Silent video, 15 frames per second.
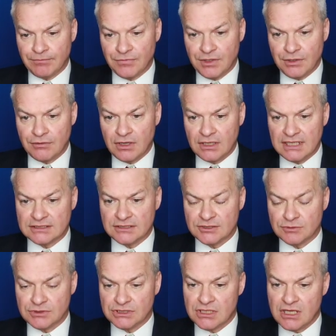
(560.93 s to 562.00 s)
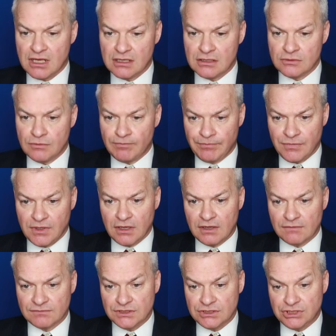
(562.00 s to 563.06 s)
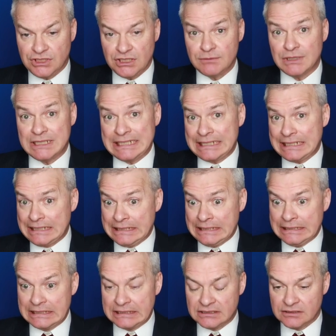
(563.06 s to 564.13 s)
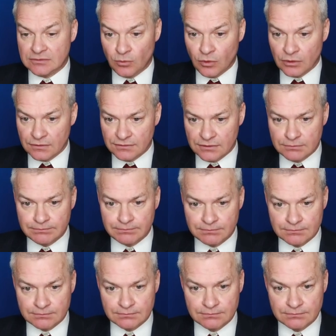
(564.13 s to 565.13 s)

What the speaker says: There are letters which go after G, but E isn't one of them.